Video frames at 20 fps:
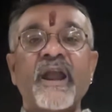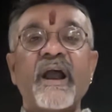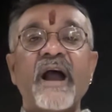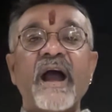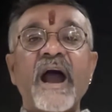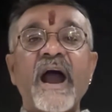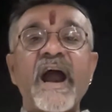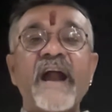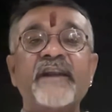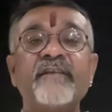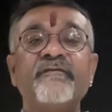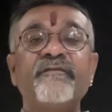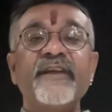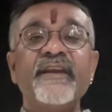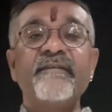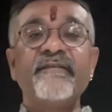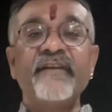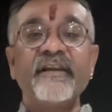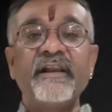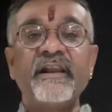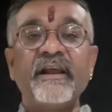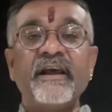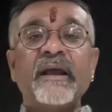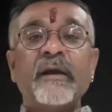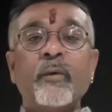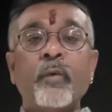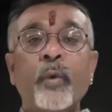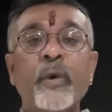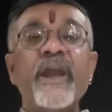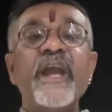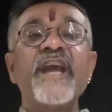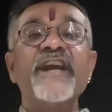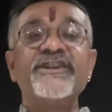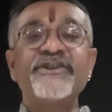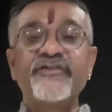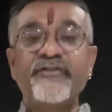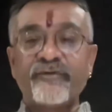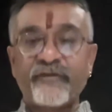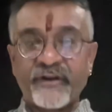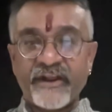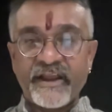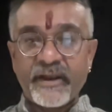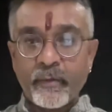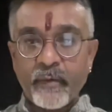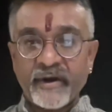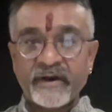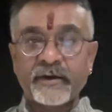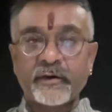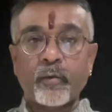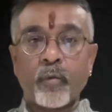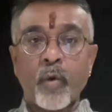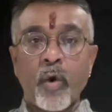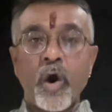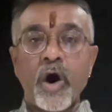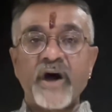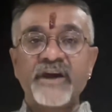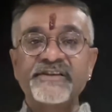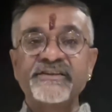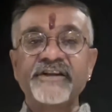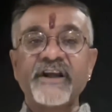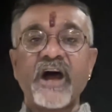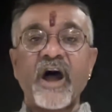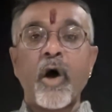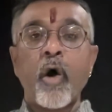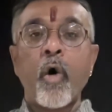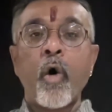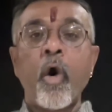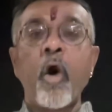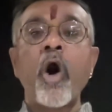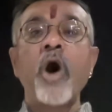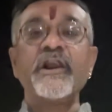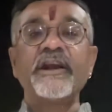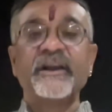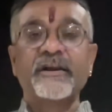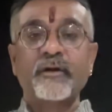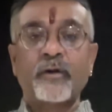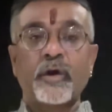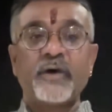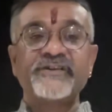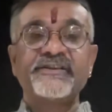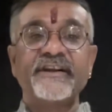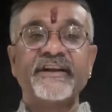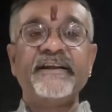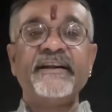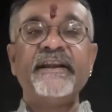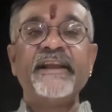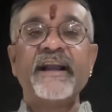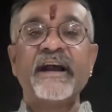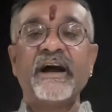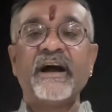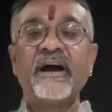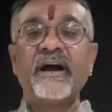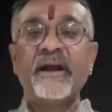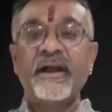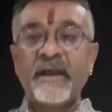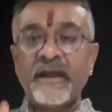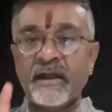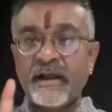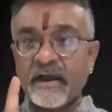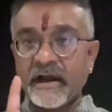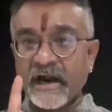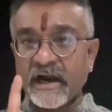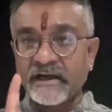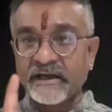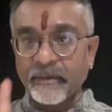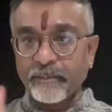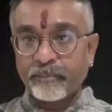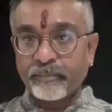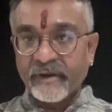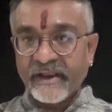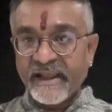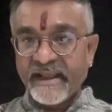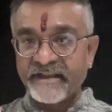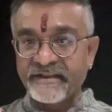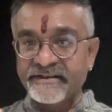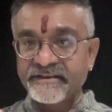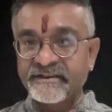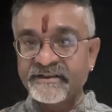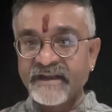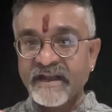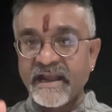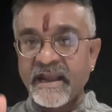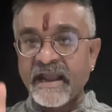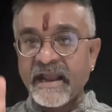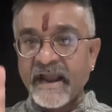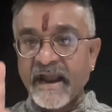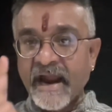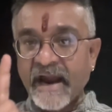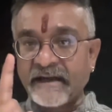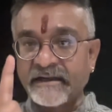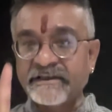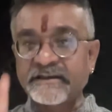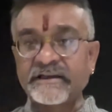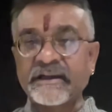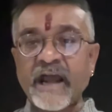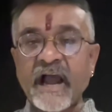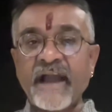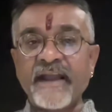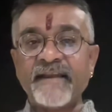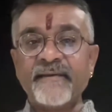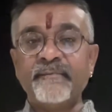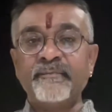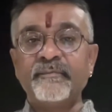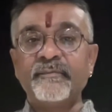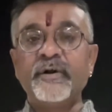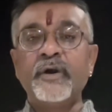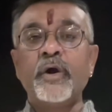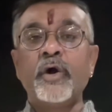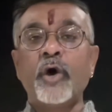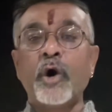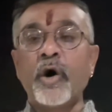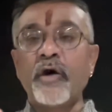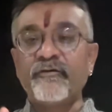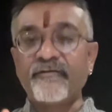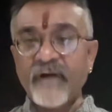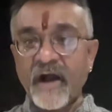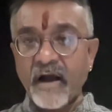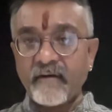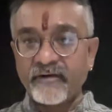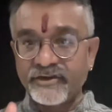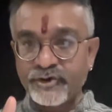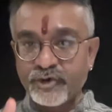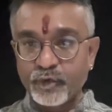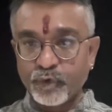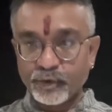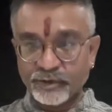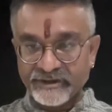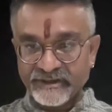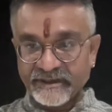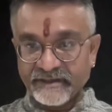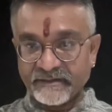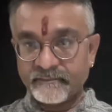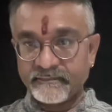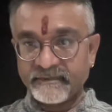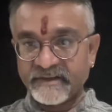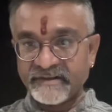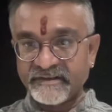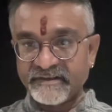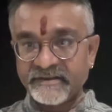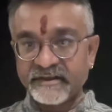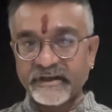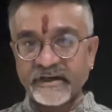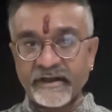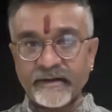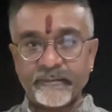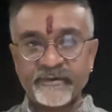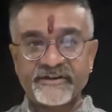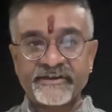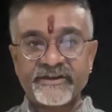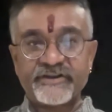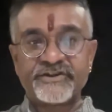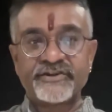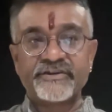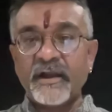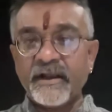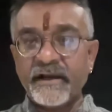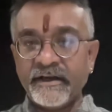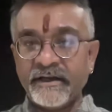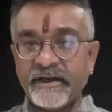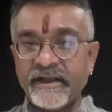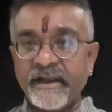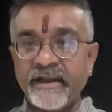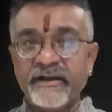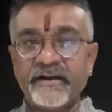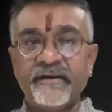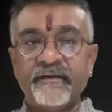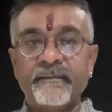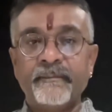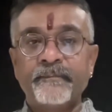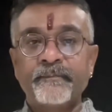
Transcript: and we will wage frequent wars all across India at a place and time of our choosing. This is a clear message. Indeed,